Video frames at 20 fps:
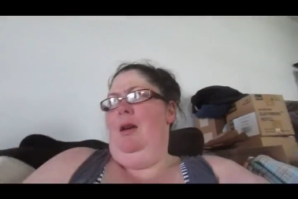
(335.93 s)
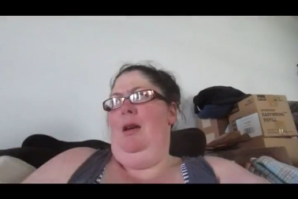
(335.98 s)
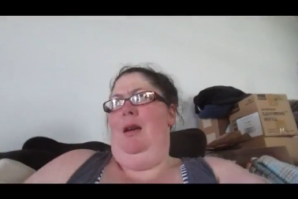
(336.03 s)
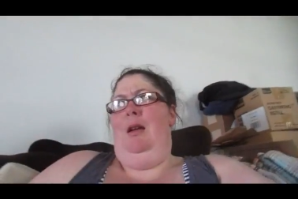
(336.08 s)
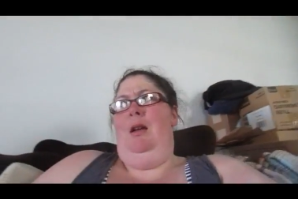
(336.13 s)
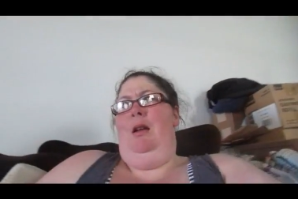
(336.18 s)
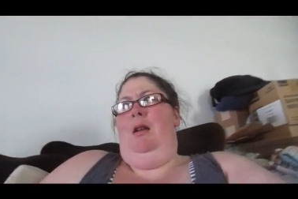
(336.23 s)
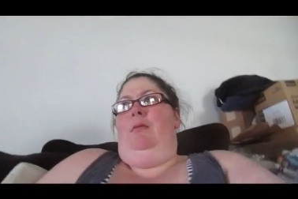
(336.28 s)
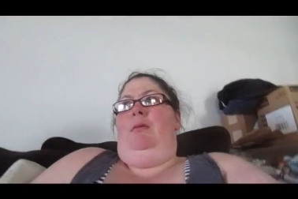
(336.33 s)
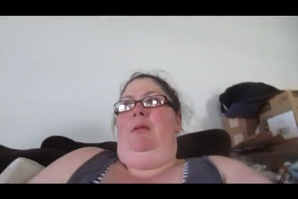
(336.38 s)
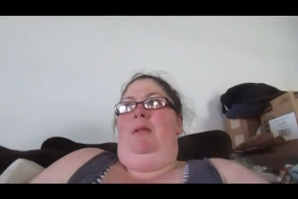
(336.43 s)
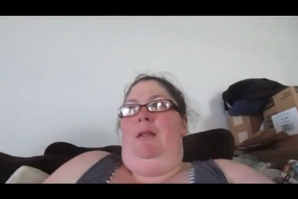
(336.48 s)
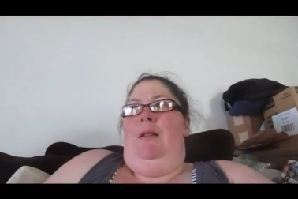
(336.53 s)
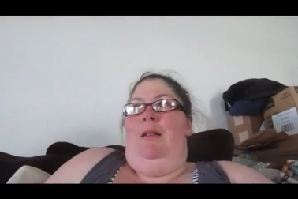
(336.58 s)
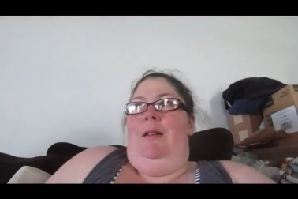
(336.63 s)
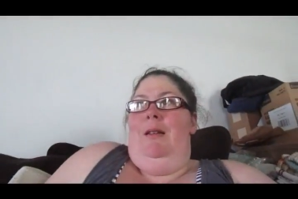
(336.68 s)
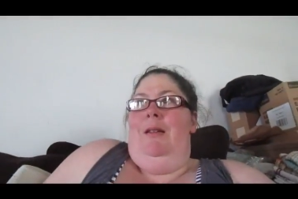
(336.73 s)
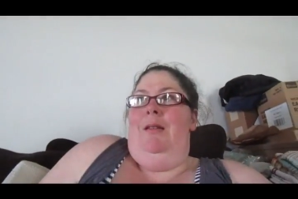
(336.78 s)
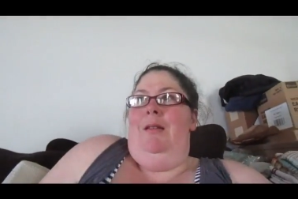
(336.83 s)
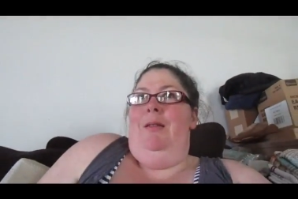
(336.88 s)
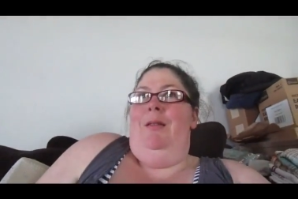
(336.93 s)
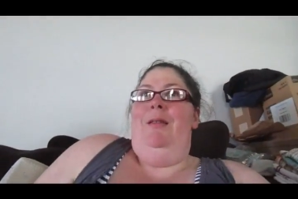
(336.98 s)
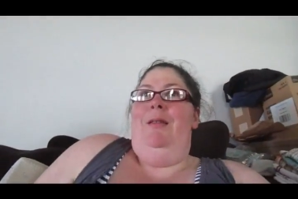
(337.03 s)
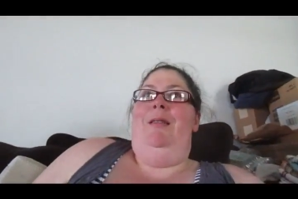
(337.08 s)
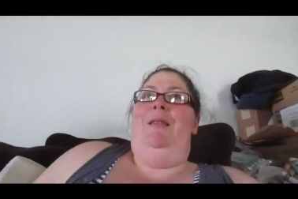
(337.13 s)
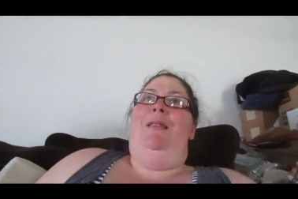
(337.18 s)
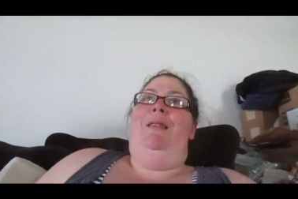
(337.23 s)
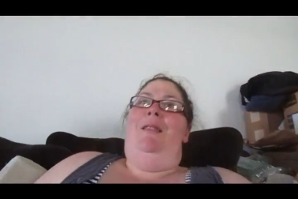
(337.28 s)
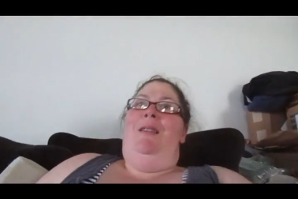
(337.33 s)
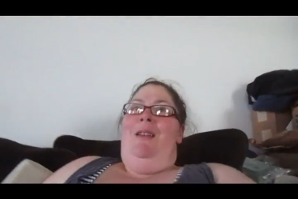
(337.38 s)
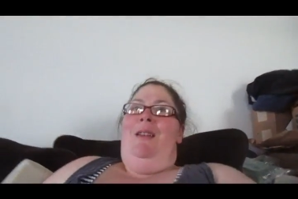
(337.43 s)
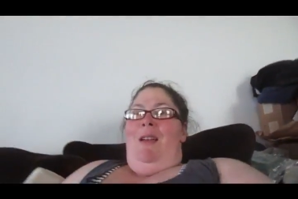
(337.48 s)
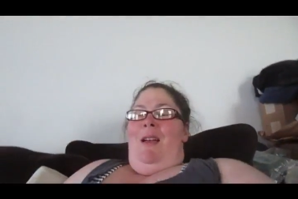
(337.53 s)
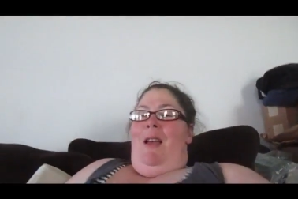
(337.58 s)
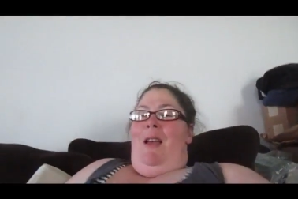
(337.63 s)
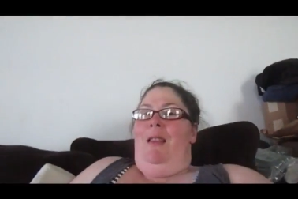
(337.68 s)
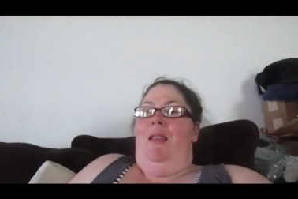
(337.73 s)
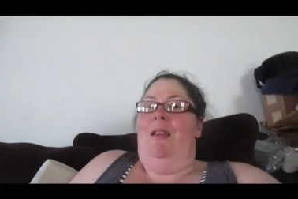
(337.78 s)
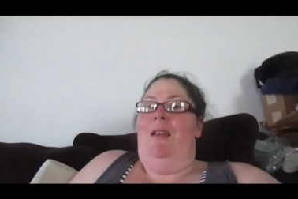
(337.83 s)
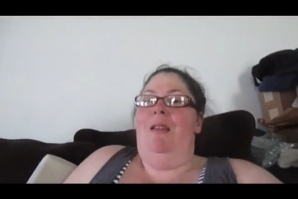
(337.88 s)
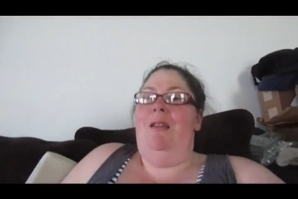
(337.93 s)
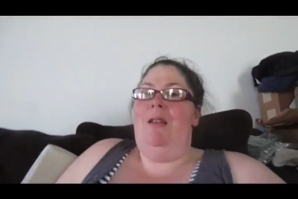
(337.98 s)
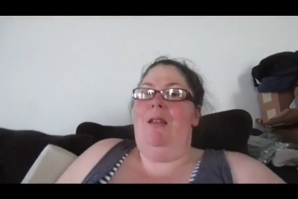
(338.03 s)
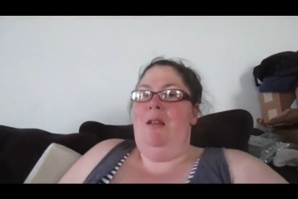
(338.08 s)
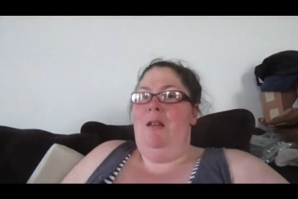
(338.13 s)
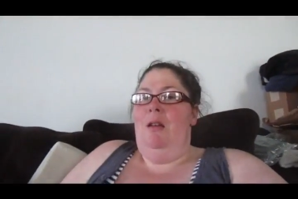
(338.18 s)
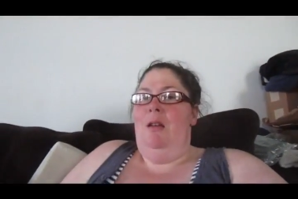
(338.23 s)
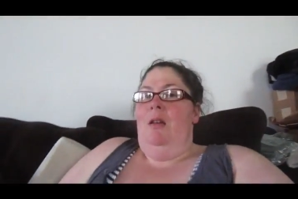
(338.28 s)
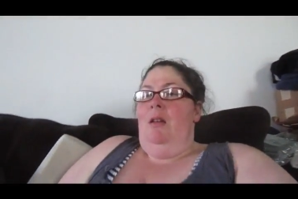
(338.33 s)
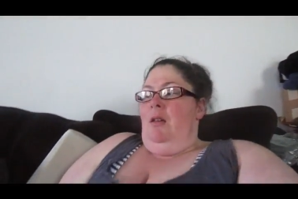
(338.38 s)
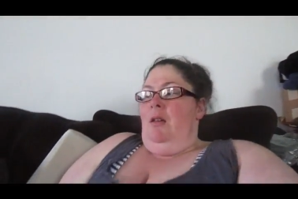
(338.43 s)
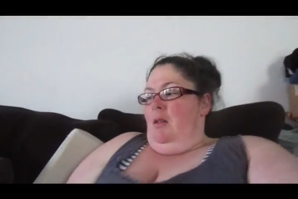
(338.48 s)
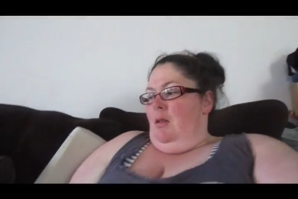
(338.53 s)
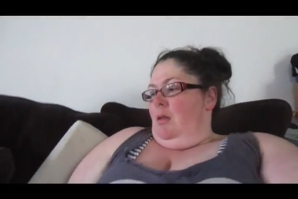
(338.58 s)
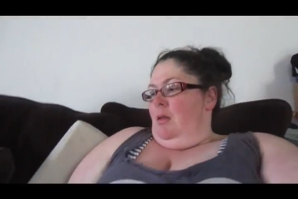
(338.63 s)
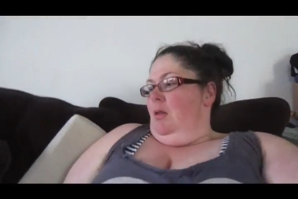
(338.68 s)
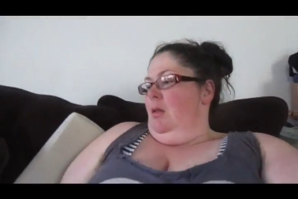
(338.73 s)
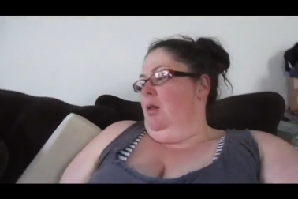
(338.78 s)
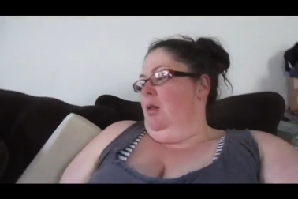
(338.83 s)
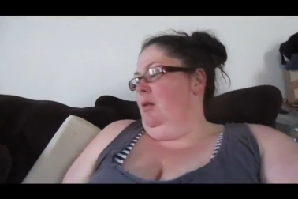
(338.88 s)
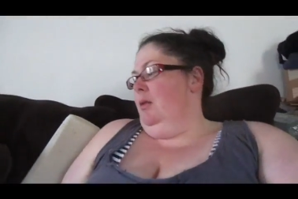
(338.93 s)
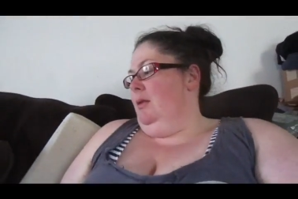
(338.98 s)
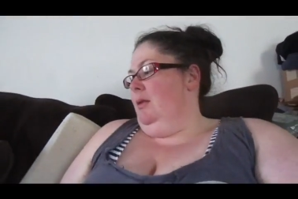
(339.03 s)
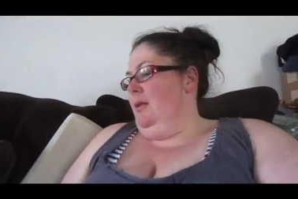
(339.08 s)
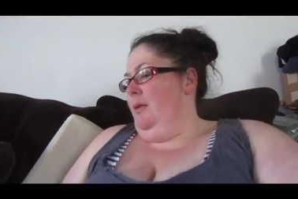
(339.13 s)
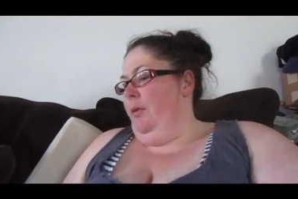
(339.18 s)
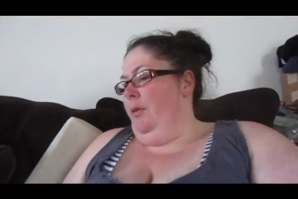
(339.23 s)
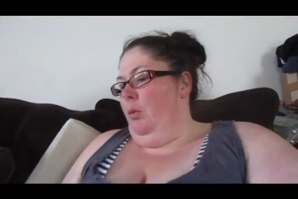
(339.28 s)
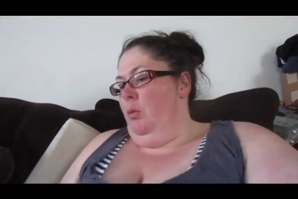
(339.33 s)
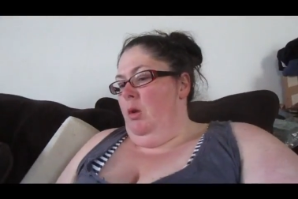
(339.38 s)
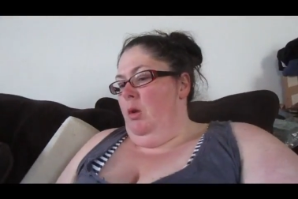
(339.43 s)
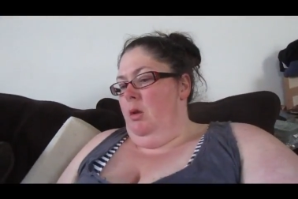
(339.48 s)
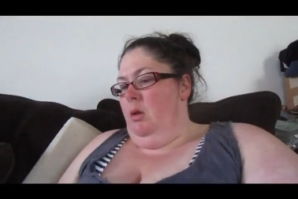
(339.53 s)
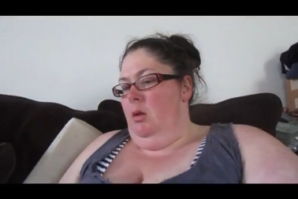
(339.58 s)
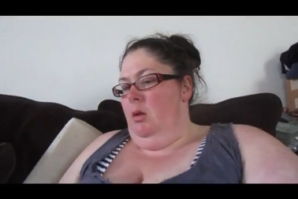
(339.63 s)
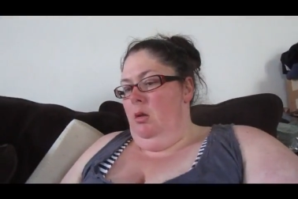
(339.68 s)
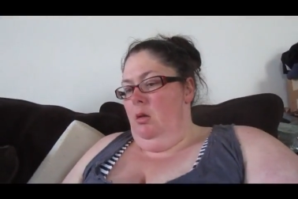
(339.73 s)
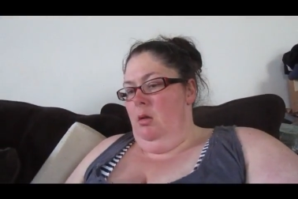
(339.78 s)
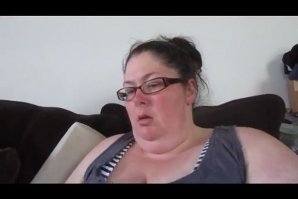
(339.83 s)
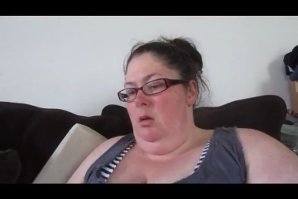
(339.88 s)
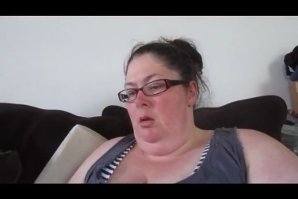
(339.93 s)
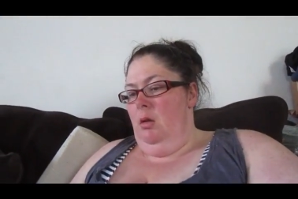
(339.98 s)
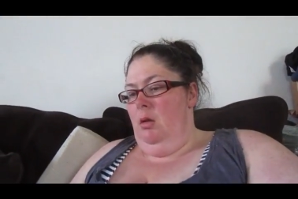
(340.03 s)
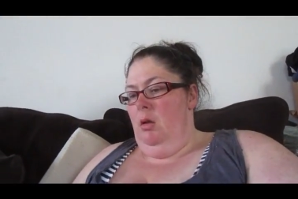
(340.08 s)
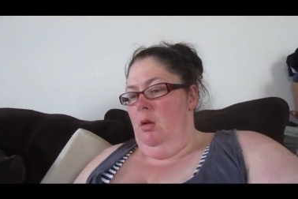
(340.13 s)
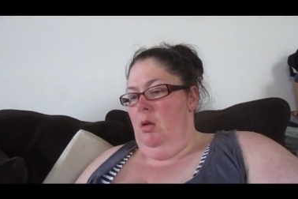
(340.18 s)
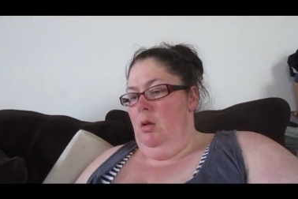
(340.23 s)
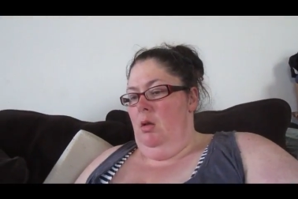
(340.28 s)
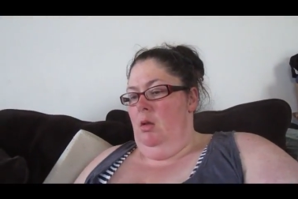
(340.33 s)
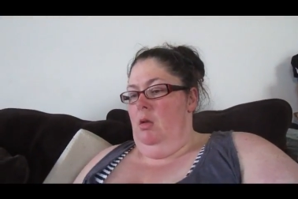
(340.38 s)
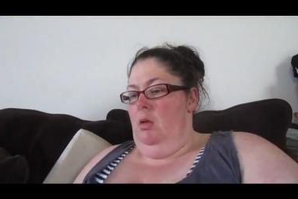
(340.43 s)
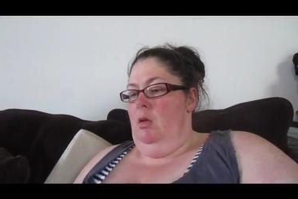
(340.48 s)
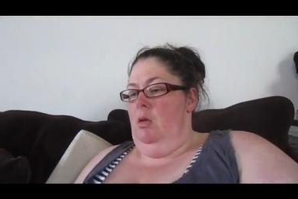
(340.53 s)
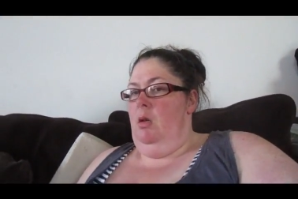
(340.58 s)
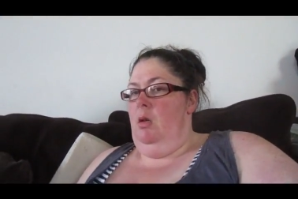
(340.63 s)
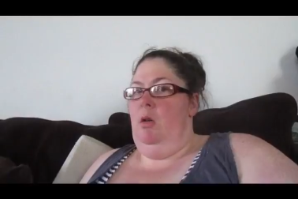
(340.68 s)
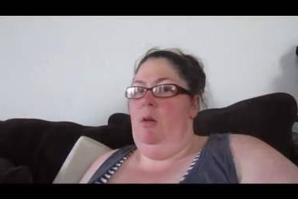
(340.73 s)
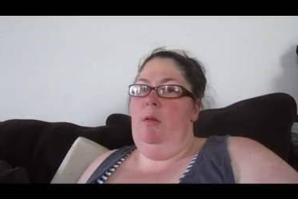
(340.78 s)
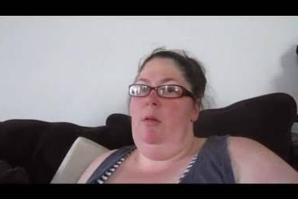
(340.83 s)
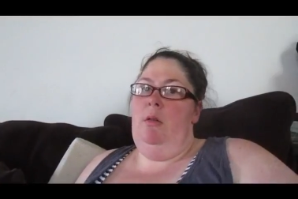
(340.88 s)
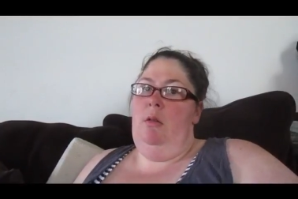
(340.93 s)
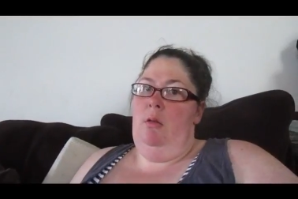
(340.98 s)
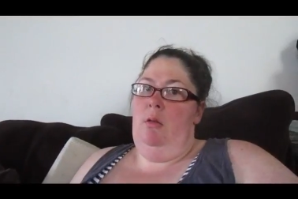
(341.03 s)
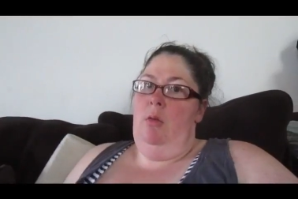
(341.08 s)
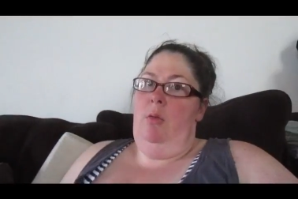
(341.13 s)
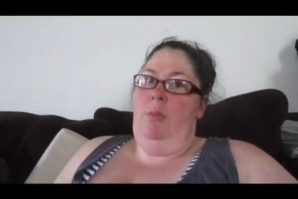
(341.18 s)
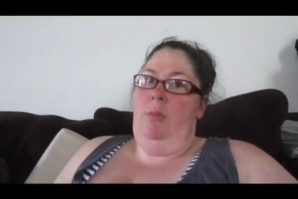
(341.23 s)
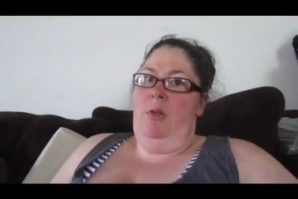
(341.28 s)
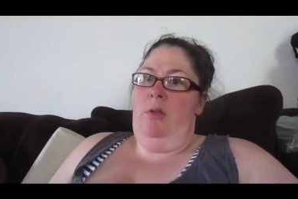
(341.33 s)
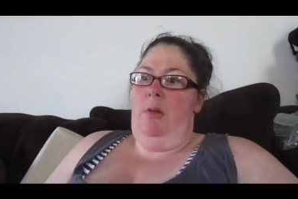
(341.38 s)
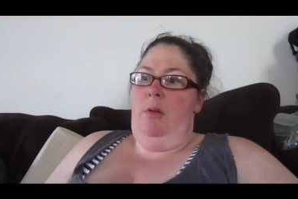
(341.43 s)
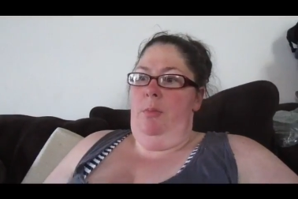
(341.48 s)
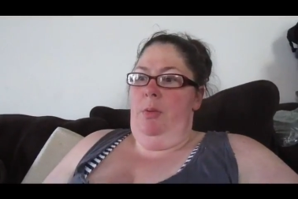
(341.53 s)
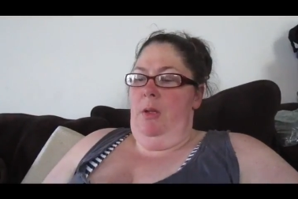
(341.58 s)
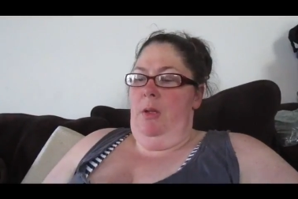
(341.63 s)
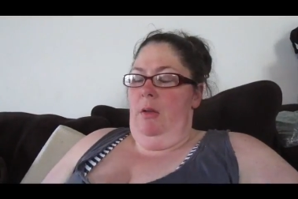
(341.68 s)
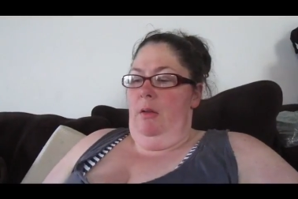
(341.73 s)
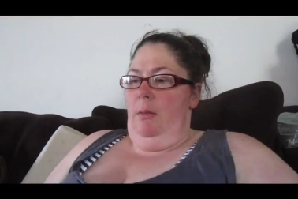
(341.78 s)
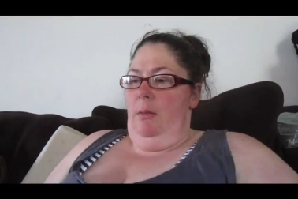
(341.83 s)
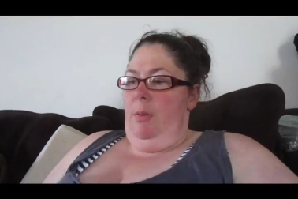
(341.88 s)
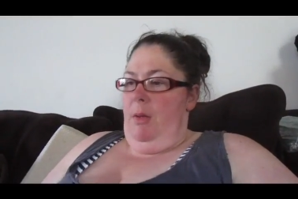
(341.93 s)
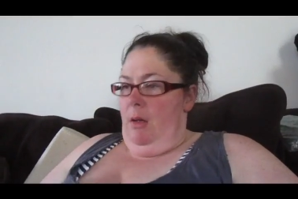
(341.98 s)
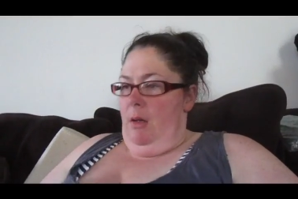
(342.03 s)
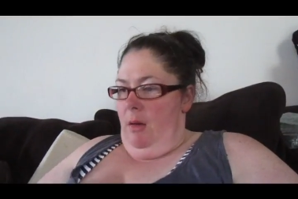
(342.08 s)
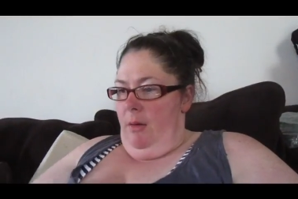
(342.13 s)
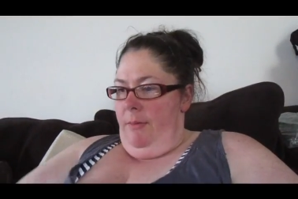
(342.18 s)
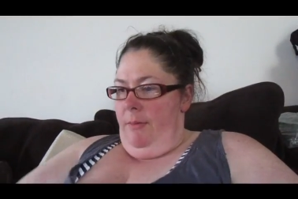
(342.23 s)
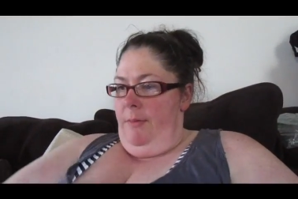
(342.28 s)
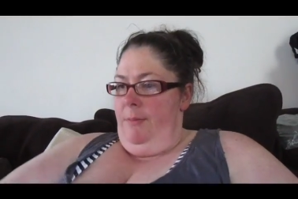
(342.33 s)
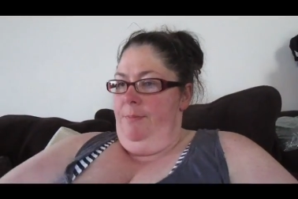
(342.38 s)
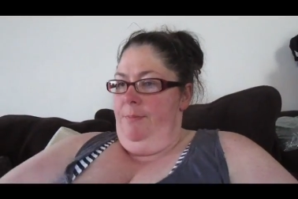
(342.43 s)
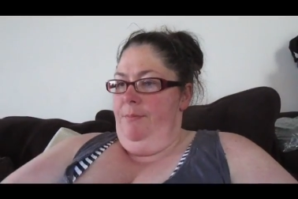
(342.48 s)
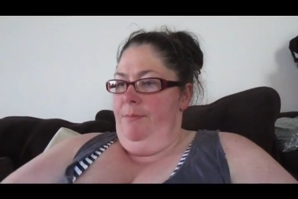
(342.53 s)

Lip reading: And I was like, I think all except for one are almost completely paid off.